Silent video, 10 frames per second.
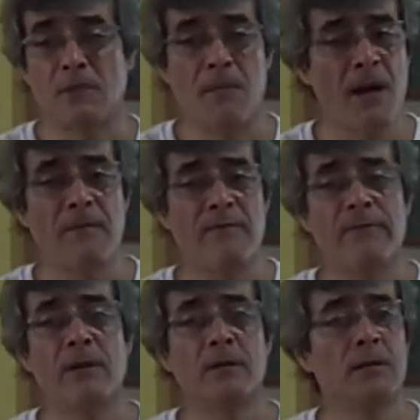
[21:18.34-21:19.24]
I'm having
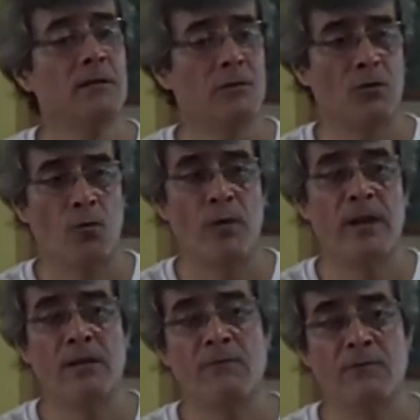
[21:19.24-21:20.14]
fun
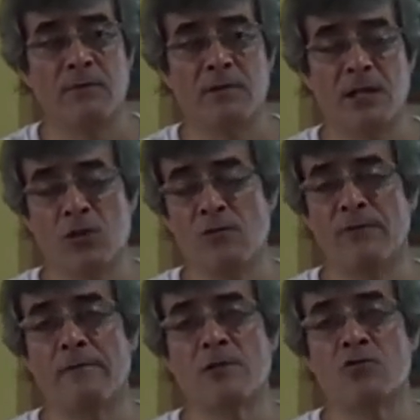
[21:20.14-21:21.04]
reading the New
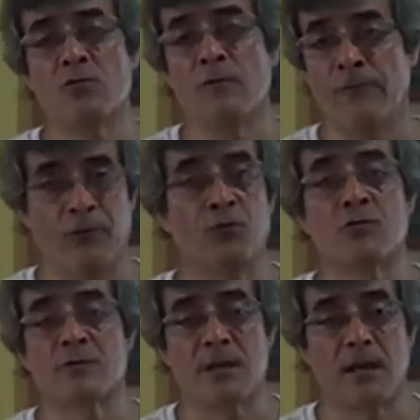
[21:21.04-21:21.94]
52
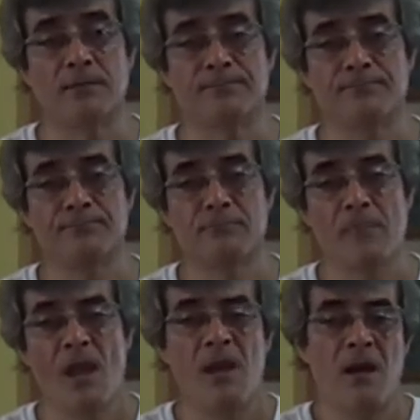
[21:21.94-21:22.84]
Futures
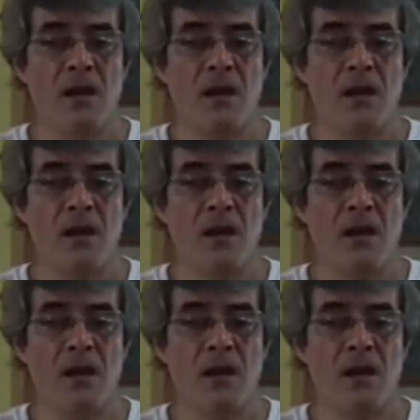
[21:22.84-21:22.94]
End.